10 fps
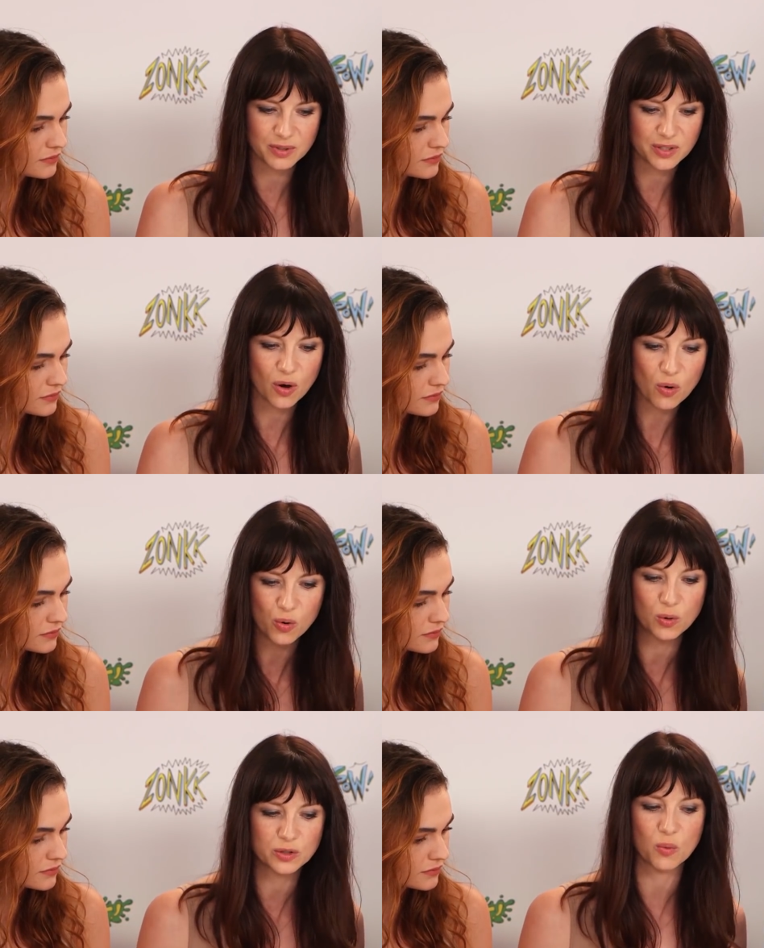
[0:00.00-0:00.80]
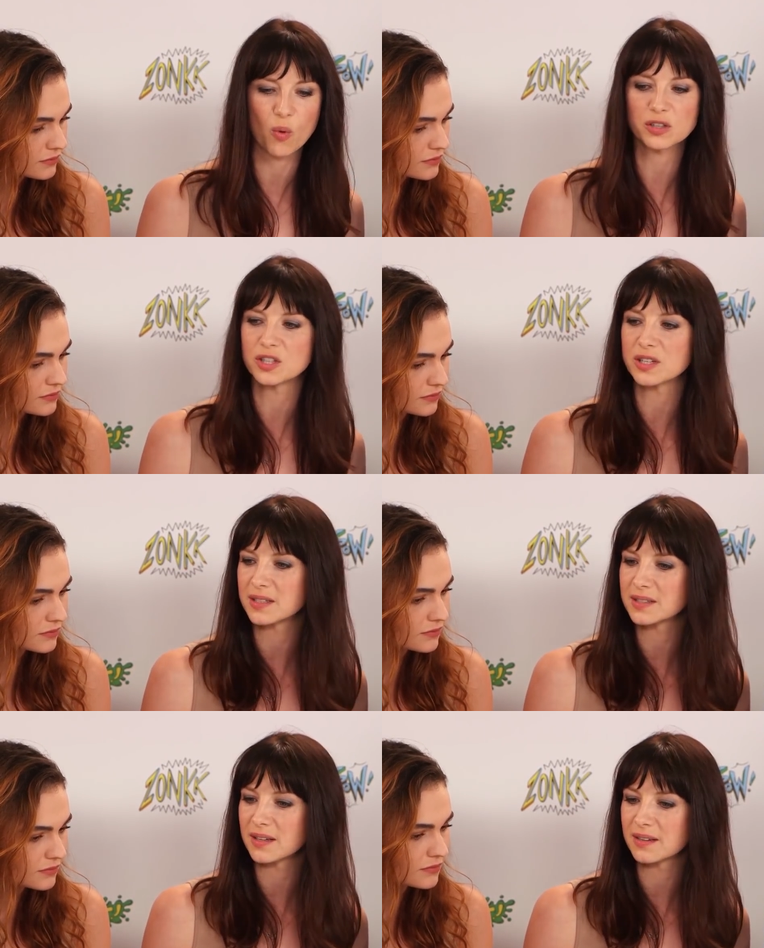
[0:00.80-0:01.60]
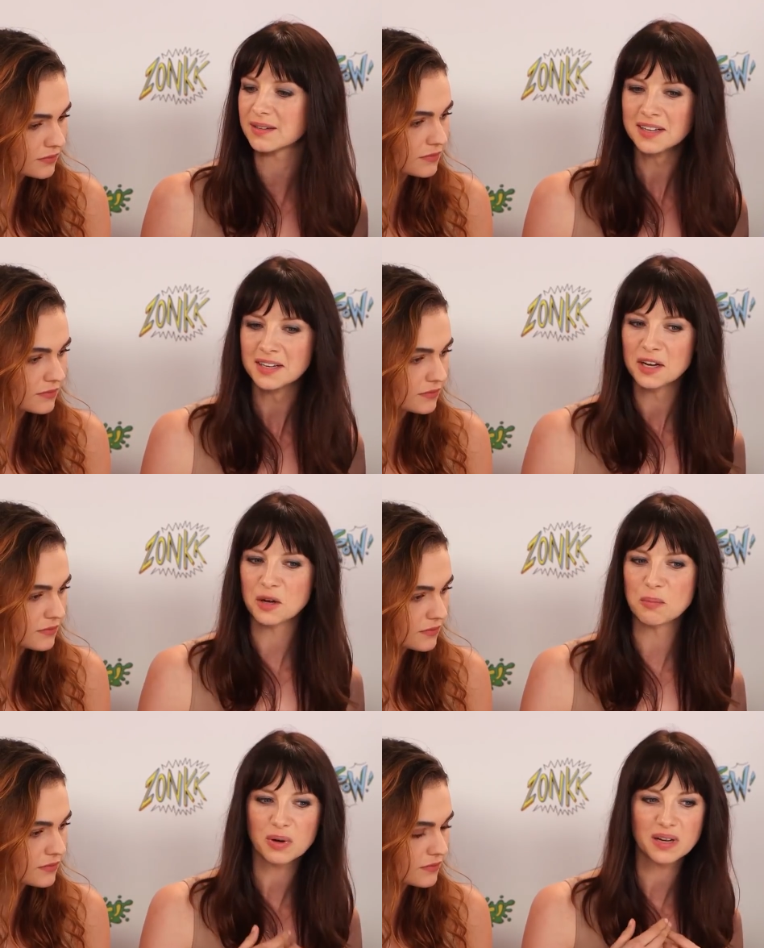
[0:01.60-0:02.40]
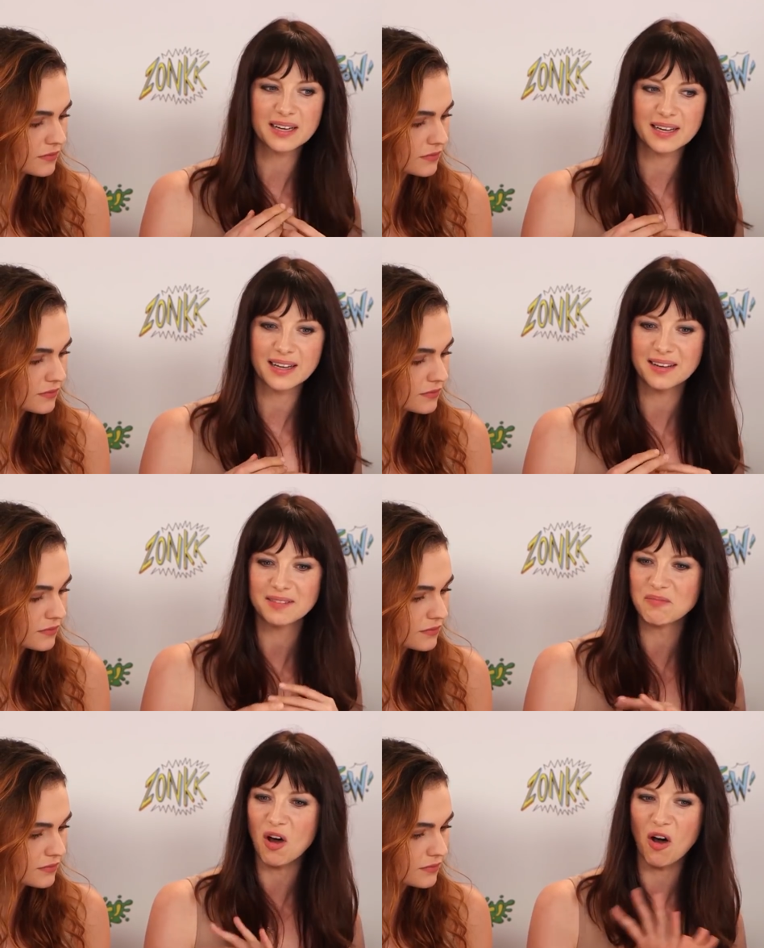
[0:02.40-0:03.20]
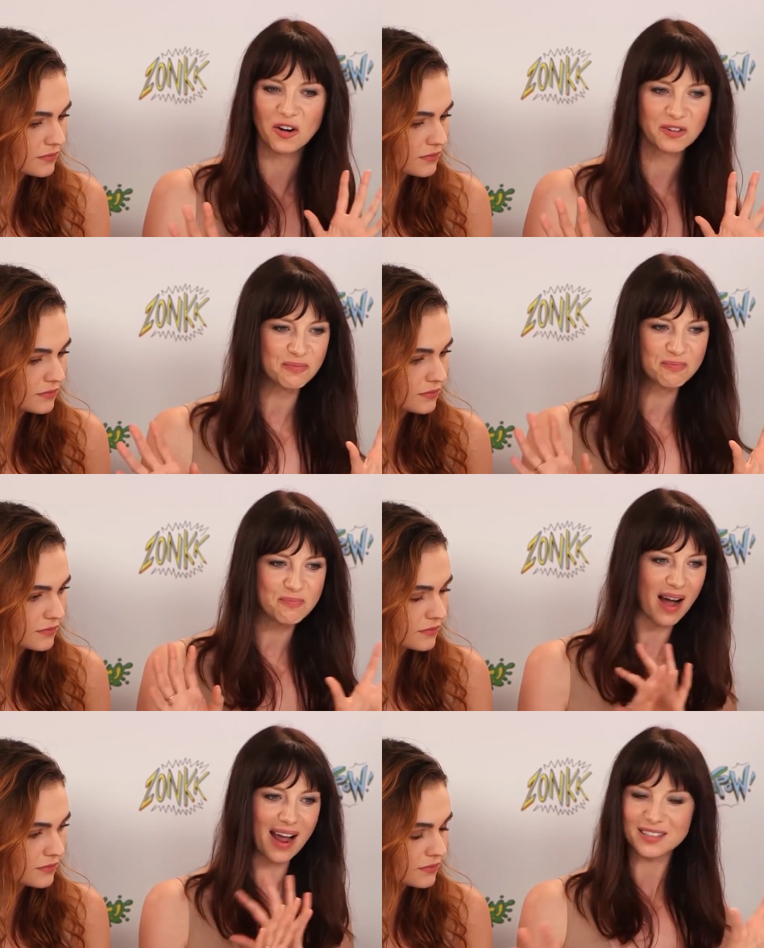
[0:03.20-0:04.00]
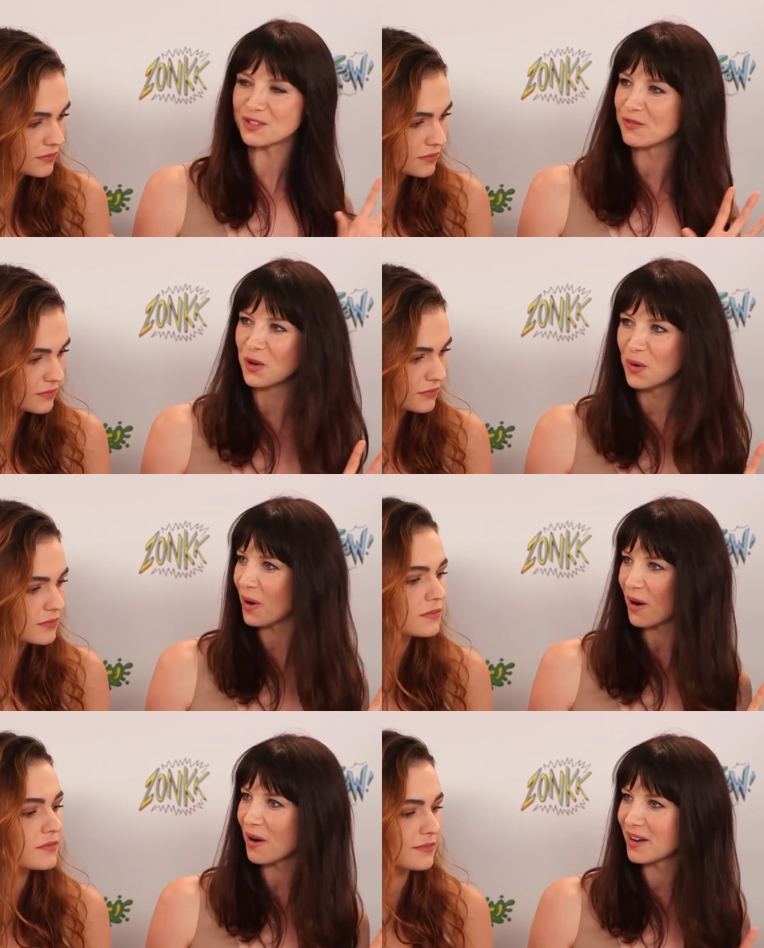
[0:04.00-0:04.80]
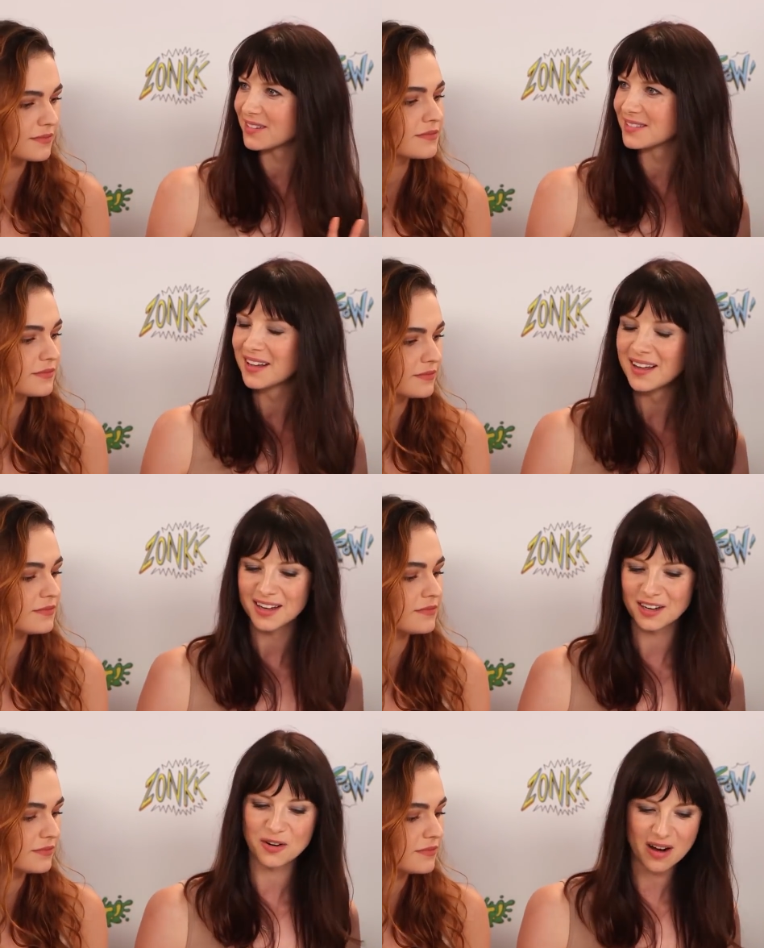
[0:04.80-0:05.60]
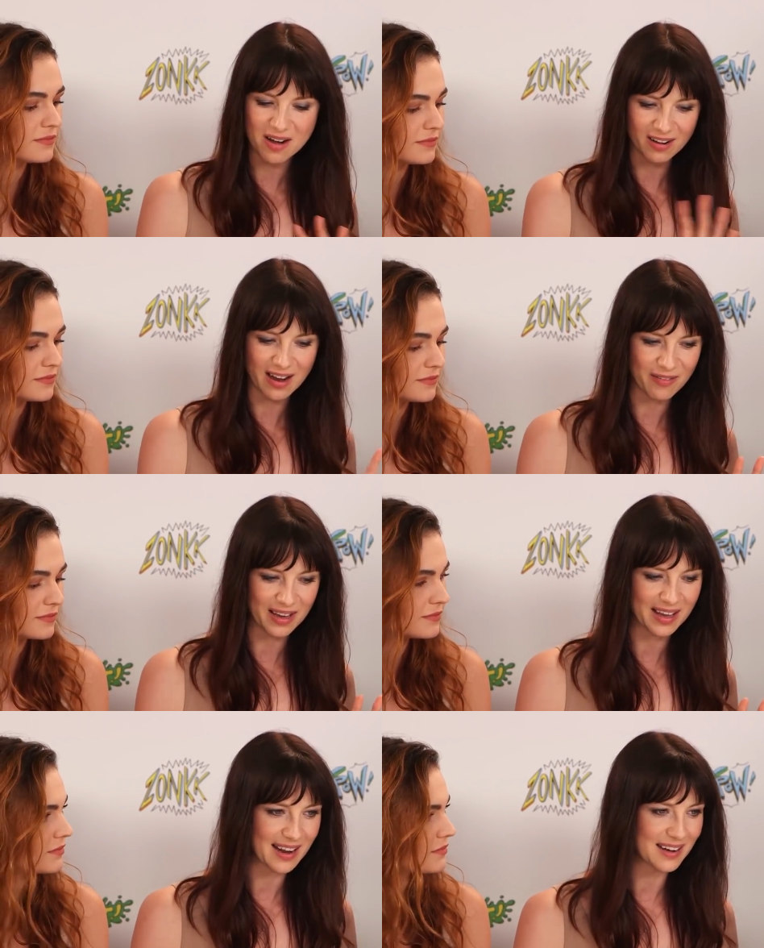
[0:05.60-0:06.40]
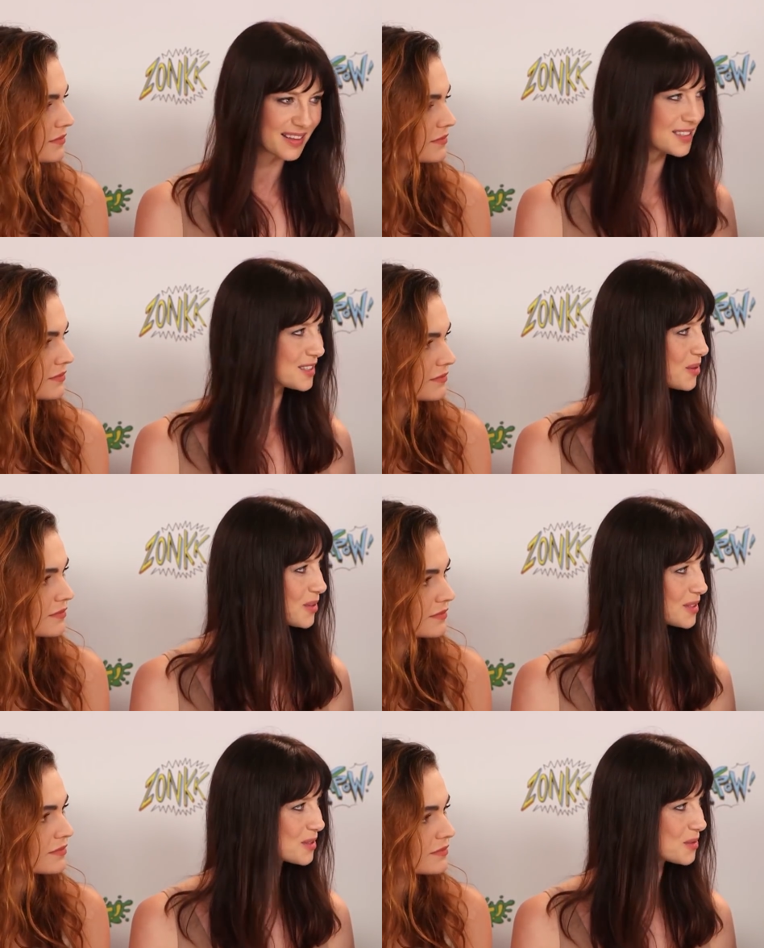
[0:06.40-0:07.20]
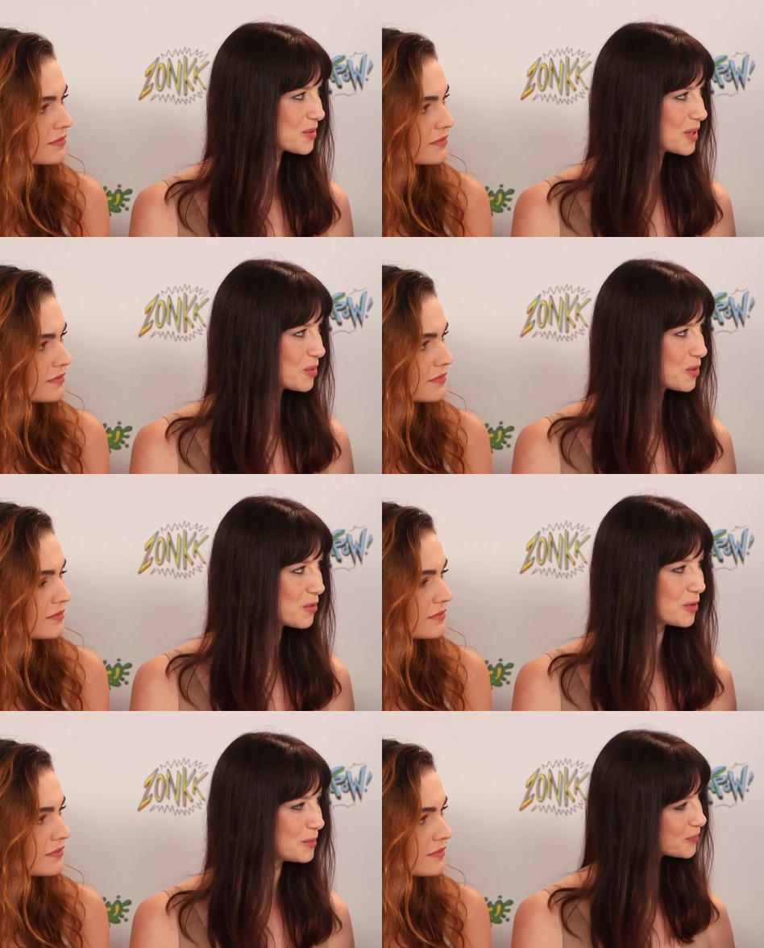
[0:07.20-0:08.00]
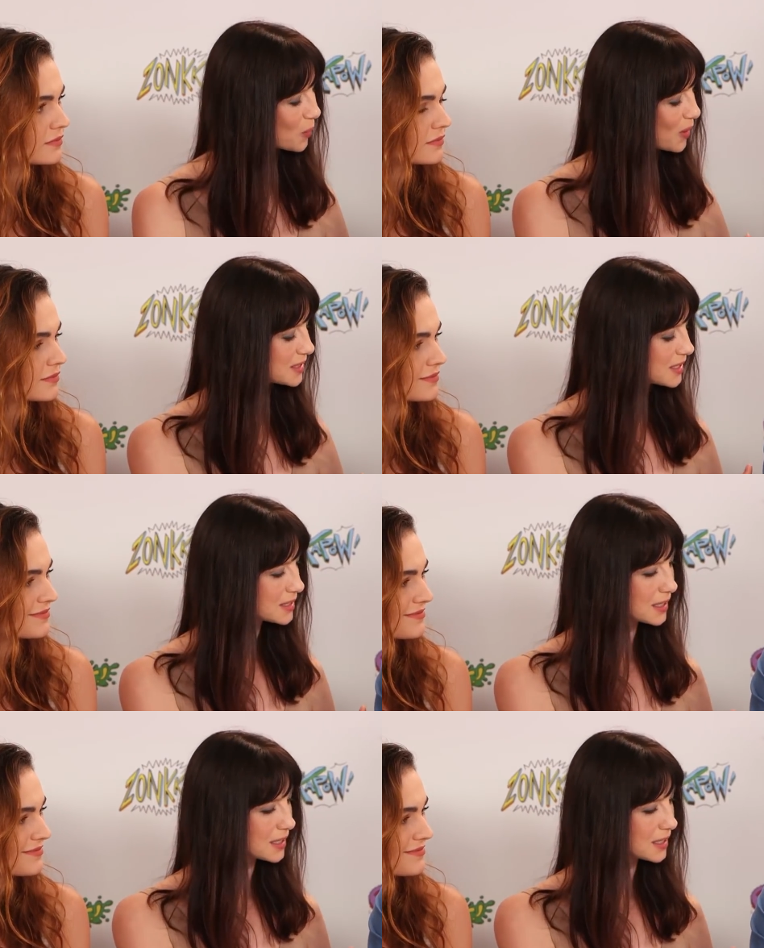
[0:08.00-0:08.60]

Speaker 1: It was so cool to watch it as a completely unbiased viewer and you know not having had anything to do with it so it was really beautiful well done